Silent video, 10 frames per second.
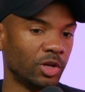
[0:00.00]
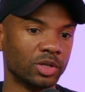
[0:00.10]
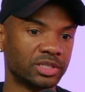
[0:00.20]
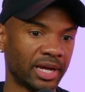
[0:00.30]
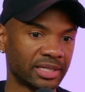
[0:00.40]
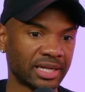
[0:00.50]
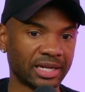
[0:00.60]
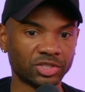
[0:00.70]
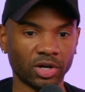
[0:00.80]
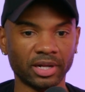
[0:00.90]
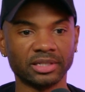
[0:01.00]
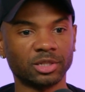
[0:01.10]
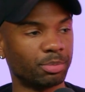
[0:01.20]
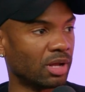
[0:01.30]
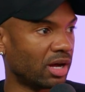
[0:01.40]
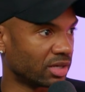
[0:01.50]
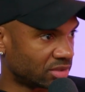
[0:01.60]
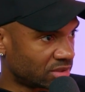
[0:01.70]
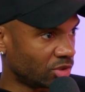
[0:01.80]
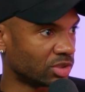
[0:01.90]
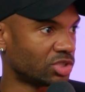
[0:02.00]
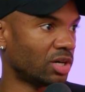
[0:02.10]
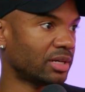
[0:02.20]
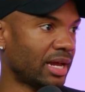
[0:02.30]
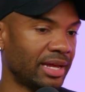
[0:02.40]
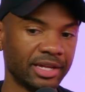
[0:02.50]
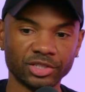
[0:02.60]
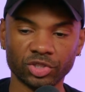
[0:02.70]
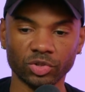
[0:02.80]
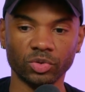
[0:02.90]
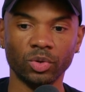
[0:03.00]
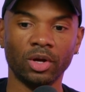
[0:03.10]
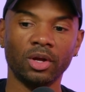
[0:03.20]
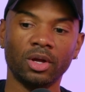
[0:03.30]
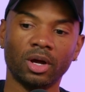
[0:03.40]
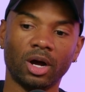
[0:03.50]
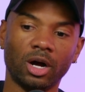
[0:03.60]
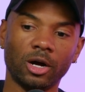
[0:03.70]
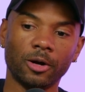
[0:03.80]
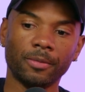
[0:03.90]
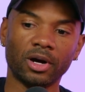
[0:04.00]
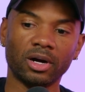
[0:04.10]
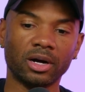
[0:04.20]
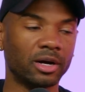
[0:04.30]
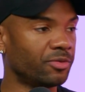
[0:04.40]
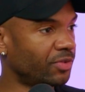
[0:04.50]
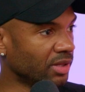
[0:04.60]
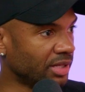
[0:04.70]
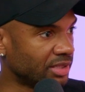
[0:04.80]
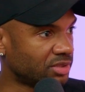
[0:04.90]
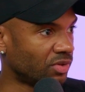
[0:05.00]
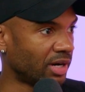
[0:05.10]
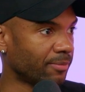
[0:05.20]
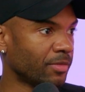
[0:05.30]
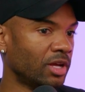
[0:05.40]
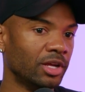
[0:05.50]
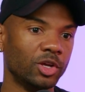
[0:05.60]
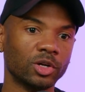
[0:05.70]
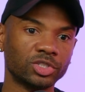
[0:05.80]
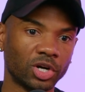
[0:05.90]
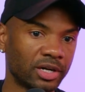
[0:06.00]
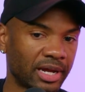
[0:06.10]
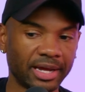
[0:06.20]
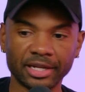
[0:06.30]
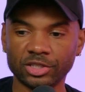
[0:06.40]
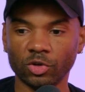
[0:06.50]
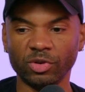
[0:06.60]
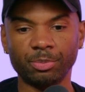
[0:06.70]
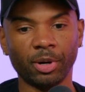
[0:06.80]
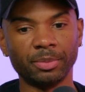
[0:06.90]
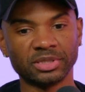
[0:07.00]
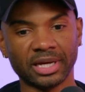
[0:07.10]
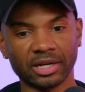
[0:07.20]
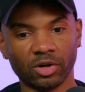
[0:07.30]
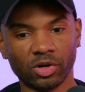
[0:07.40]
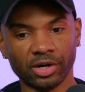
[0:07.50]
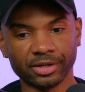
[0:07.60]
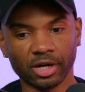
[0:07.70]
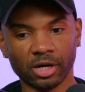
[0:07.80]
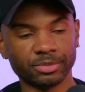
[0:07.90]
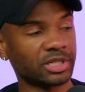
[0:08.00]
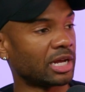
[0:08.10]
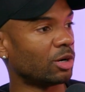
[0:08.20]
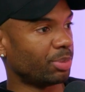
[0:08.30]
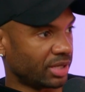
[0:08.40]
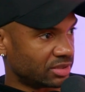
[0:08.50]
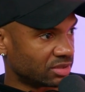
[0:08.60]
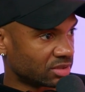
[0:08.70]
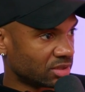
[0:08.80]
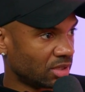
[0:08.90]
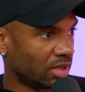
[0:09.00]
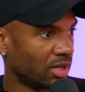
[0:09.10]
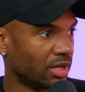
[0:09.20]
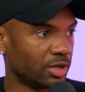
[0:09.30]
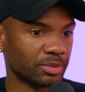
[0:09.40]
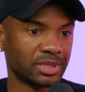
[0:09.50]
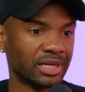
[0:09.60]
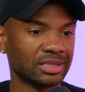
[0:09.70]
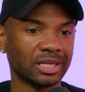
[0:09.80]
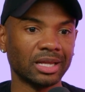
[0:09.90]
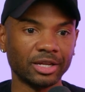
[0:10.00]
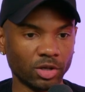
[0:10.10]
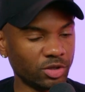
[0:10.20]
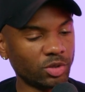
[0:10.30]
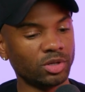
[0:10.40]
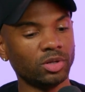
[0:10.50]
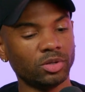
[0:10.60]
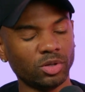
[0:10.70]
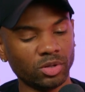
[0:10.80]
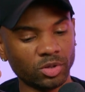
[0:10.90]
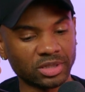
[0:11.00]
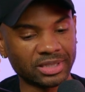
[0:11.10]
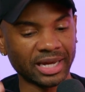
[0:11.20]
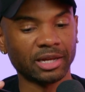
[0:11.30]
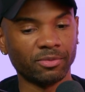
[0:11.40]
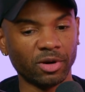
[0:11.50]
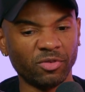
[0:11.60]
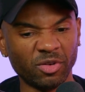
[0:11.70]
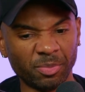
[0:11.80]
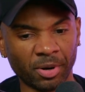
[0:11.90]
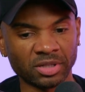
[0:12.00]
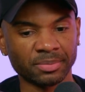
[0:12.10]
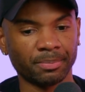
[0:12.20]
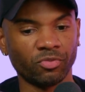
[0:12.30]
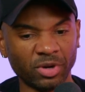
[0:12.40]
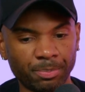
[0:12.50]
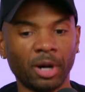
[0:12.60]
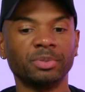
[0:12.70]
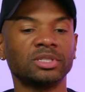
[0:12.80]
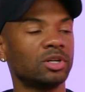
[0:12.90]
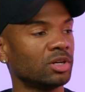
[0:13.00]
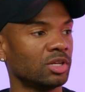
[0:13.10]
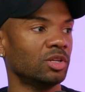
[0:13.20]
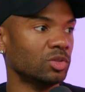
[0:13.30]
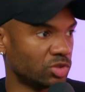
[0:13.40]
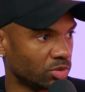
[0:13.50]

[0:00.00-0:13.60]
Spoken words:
could take that, turn it into blogs. You could turn that into affiliates, right? You could turn that into, repurpose that on shout-out pages. You know what I'm saying? There's a lot. You could take it and repurpose it on your YouTube.